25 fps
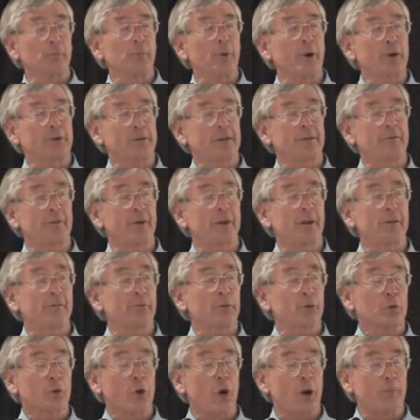productivity of
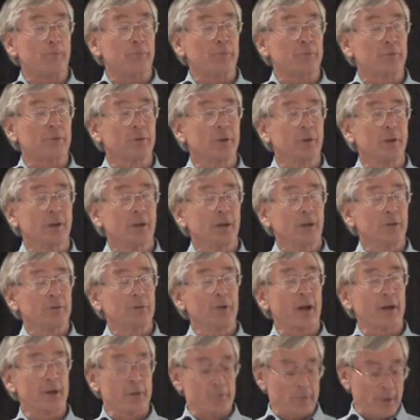crops, is
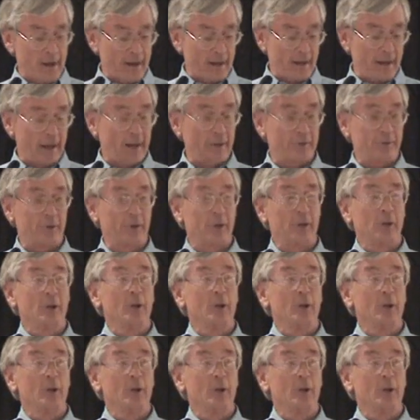going to run out.